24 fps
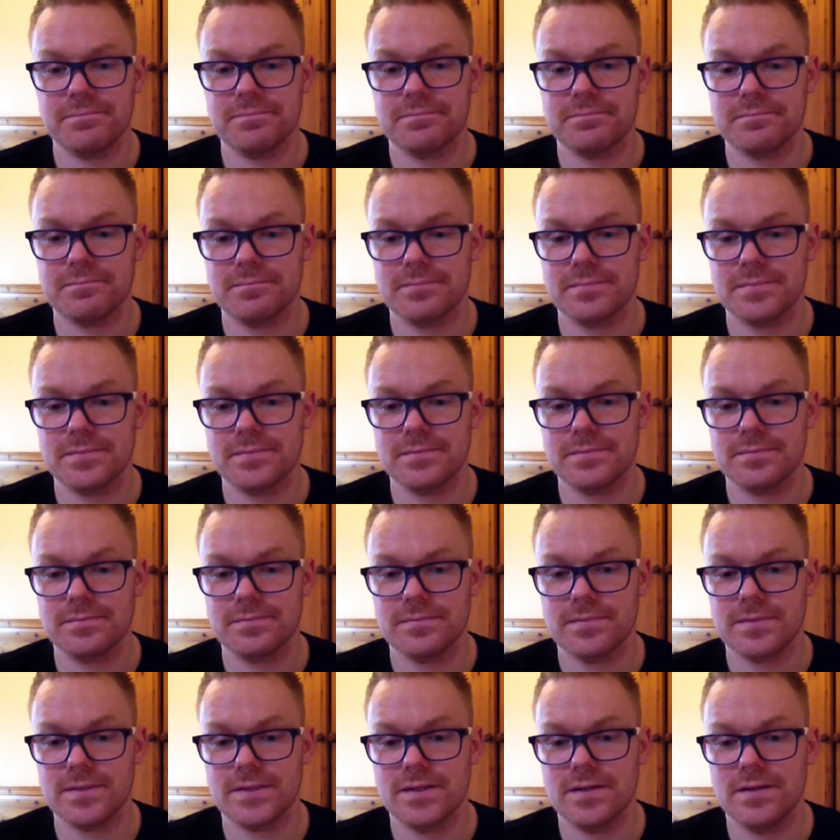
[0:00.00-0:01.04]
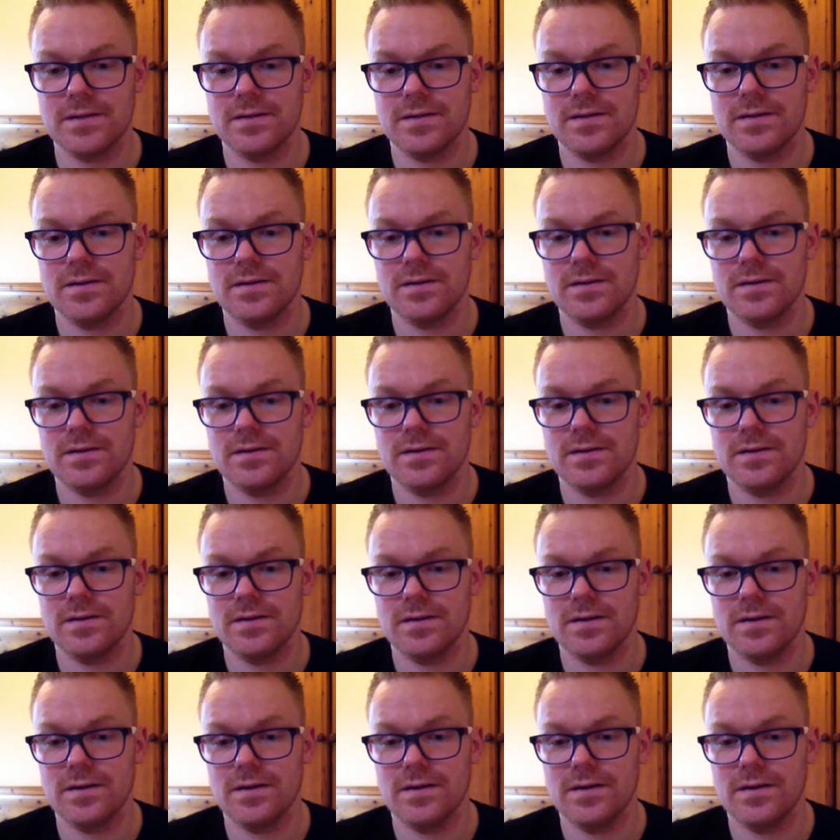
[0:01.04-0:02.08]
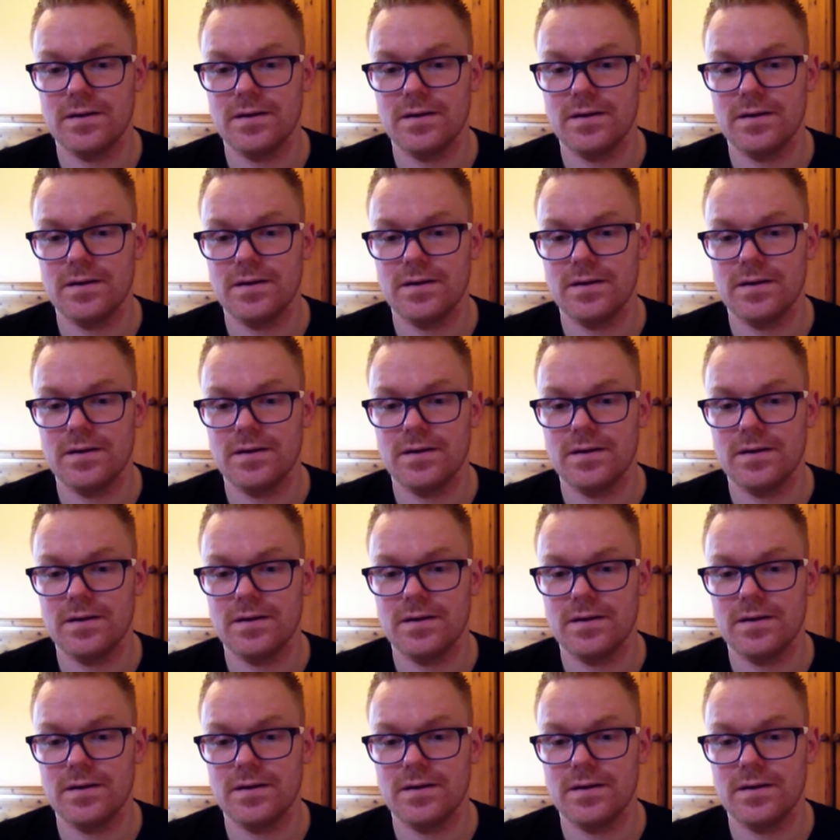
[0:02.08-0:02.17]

(no one is talking)